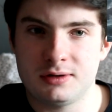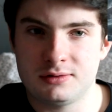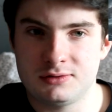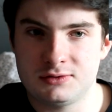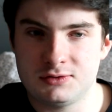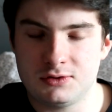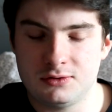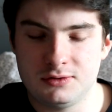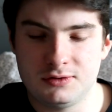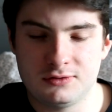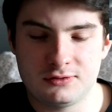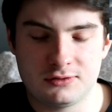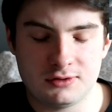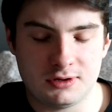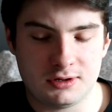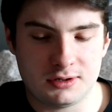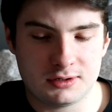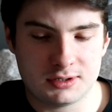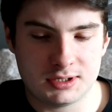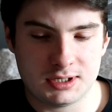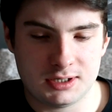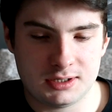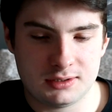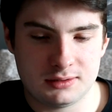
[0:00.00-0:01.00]
Tony
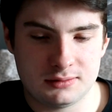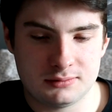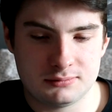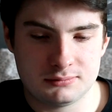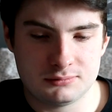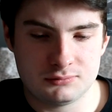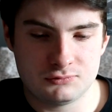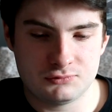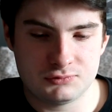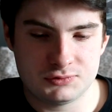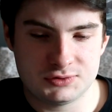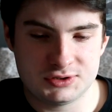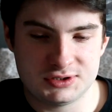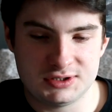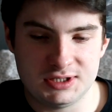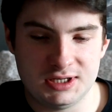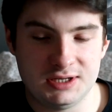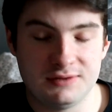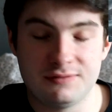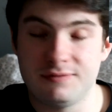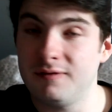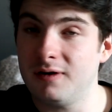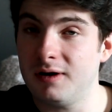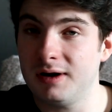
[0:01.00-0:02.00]
Stark and
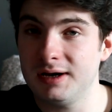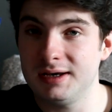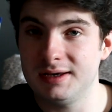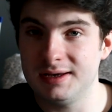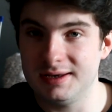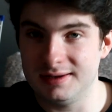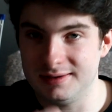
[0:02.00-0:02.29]
Steve fight